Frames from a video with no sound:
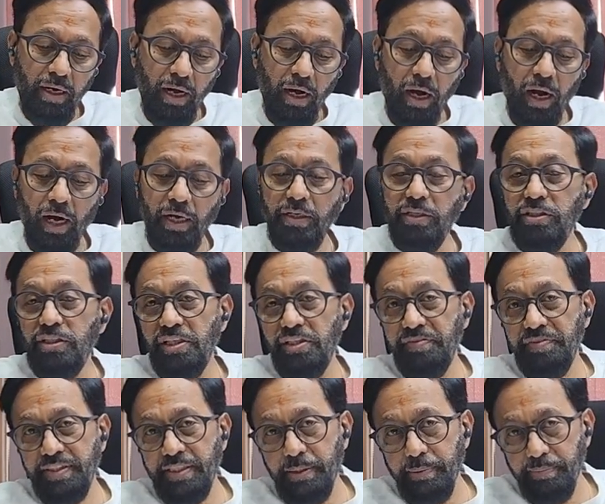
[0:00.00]

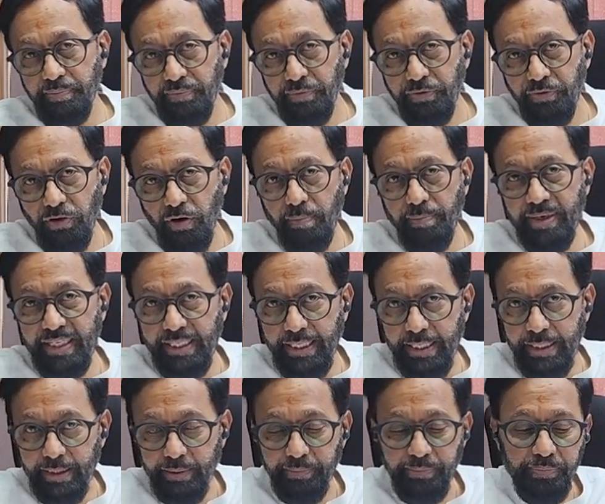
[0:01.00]
Aadujeevitham from
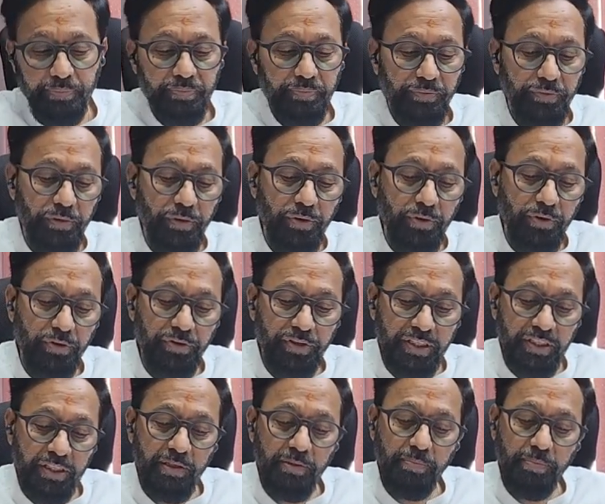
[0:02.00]
Malayalam,
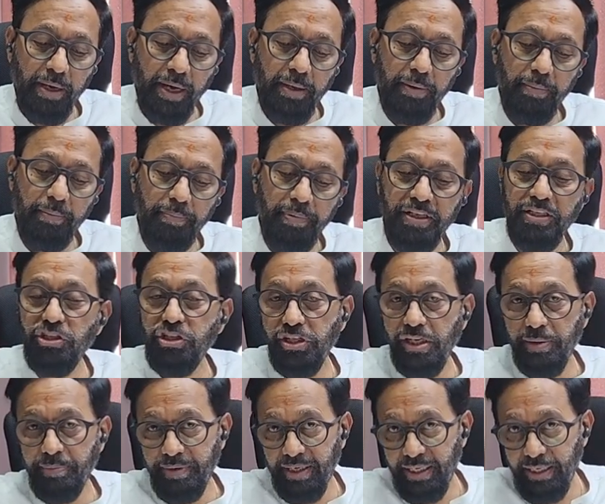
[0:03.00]
written by
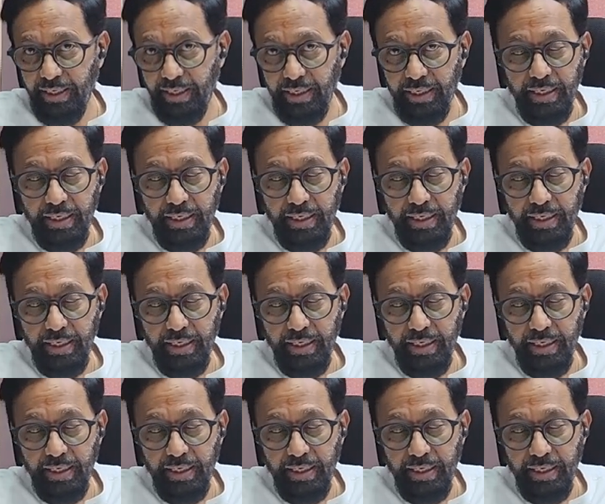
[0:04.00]
Benjamin,